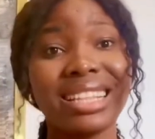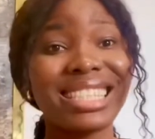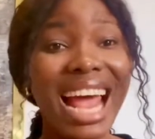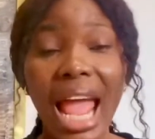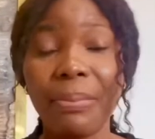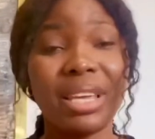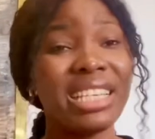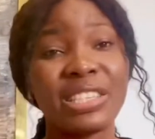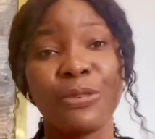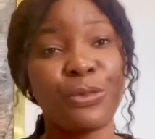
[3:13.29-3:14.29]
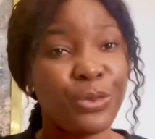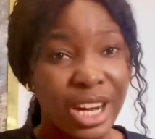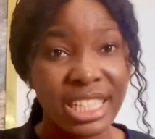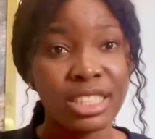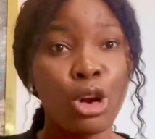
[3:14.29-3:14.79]
time is a
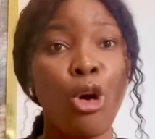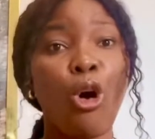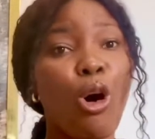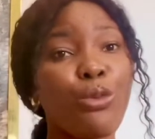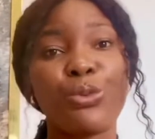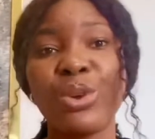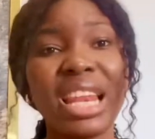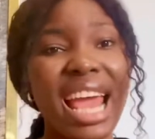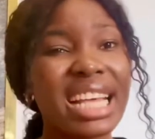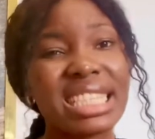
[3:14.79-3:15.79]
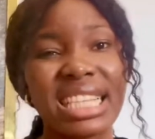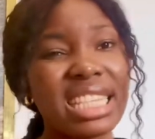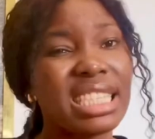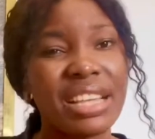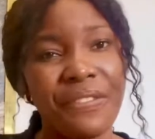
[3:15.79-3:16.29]
friend of real
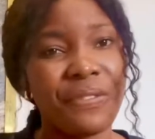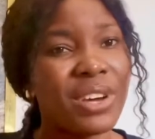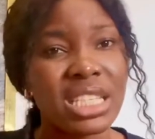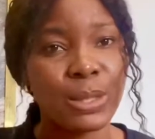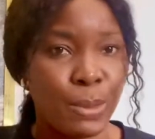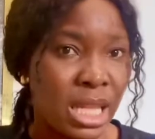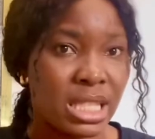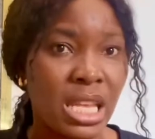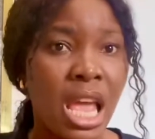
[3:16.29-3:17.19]
estate investment